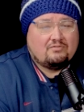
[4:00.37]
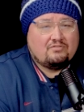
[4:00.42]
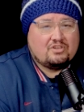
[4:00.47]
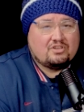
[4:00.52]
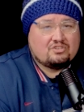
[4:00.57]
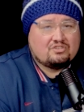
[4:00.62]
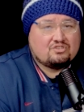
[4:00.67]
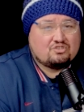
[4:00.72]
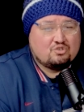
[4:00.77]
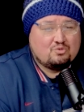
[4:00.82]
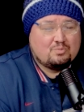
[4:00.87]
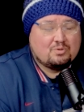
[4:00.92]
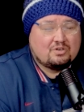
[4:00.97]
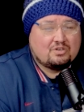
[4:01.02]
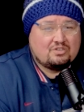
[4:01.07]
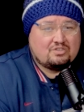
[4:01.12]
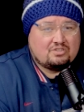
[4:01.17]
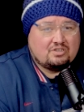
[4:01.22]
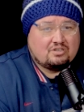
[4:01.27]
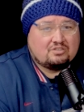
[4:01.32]
of this
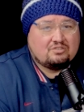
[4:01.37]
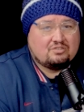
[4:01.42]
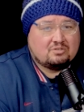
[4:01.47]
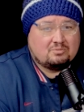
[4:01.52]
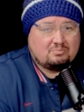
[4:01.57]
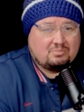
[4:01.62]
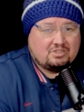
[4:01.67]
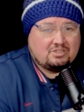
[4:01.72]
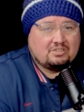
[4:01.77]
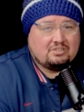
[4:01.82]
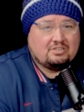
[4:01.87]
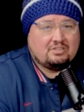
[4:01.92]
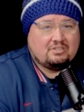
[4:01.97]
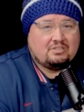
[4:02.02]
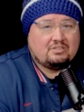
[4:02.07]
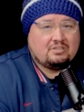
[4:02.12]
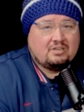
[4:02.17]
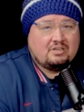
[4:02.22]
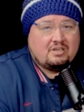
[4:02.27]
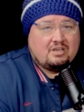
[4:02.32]
superconductor
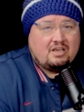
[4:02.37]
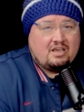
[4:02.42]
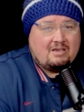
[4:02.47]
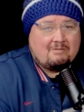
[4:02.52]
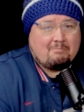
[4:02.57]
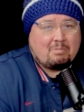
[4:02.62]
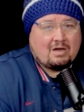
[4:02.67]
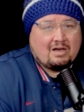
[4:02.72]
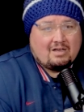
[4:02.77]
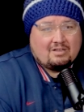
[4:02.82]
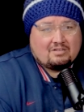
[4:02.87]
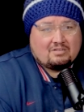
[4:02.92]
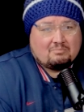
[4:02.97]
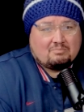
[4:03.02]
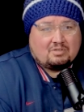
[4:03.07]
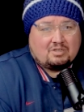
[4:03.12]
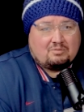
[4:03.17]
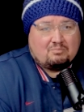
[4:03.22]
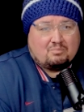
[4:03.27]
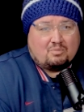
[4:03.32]
ability and
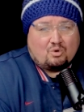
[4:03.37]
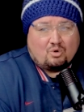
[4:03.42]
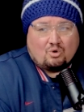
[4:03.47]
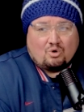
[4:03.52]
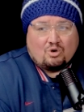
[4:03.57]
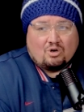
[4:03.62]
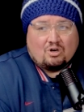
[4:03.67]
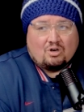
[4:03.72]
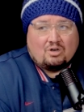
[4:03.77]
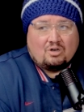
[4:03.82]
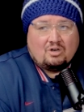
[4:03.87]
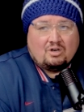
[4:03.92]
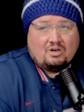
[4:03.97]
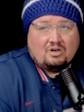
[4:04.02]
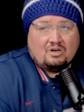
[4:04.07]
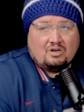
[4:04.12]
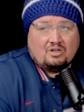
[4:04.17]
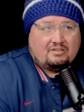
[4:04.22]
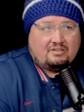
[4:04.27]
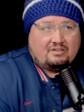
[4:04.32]
possibly more
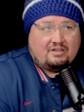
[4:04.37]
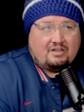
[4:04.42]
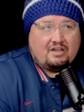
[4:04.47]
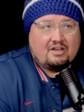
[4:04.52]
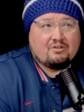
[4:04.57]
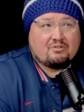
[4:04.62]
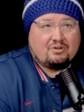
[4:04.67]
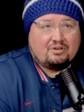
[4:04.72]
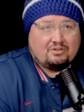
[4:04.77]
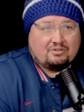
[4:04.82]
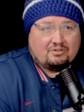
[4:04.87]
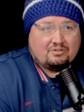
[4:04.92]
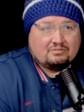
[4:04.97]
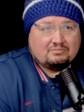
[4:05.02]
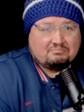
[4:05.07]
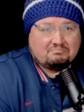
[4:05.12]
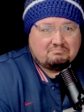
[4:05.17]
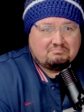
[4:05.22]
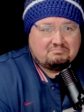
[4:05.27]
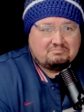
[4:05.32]

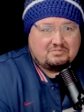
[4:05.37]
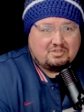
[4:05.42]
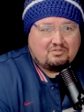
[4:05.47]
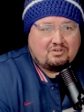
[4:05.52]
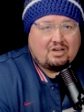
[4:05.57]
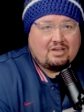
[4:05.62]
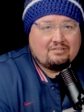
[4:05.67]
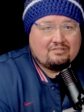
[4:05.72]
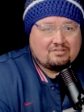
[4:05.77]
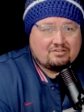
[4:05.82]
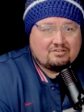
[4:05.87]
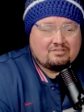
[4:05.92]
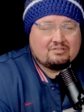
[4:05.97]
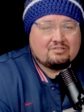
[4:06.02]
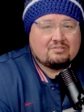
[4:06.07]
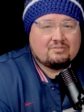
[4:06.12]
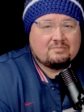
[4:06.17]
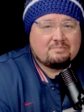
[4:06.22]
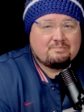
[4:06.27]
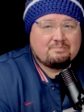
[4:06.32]
aerial
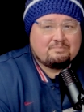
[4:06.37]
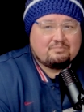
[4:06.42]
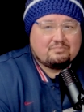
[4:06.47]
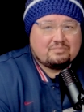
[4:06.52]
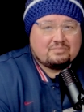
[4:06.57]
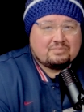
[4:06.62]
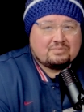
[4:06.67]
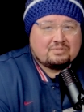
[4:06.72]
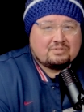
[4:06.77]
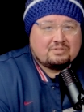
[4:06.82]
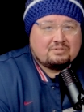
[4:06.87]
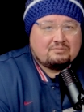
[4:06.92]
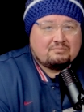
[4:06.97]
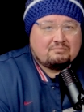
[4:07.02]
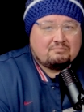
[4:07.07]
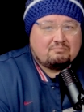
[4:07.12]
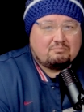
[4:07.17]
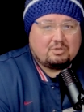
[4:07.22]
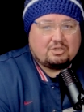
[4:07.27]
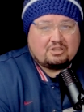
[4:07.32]
devices.
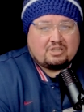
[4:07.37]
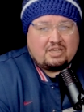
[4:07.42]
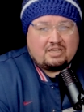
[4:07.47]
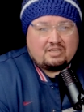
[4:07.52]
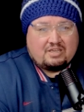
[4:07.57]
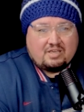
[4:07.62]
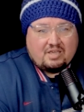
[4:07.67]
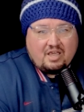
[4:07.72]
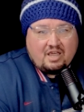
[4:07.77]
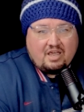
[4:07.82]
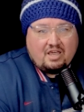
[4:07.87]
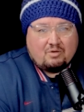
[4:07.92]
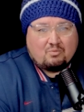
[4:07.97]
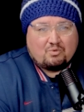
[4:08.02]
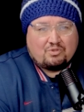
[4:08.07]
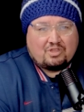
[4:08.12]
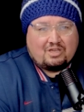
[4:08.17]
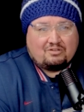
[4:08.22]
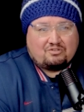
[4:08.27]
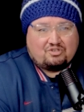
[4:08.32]
But they
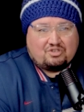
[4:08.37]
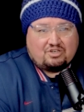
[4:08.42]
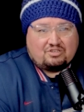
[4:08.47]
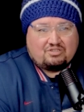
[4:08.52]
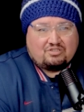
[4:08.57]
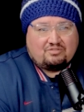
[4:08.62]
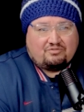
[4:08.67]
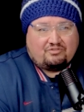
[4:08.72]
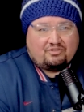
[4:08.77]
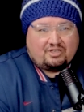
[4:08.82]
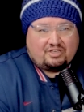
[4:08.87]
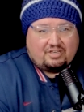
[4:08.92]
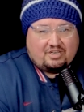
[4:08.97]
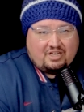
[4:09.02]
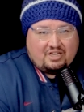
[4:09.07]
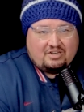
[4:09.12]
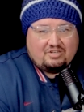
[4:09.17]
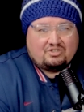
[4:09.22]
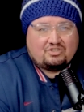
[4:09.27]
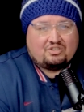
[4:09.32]
can't without
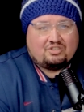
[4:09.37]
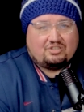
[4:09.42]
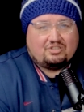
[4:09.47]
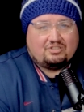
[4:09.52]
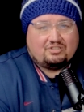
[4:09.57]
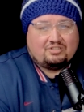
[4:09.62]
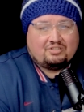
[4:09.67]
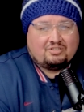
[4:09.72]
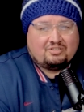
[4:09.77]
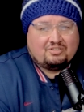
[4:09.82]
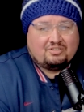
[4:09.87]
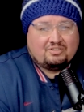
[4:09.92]
justification,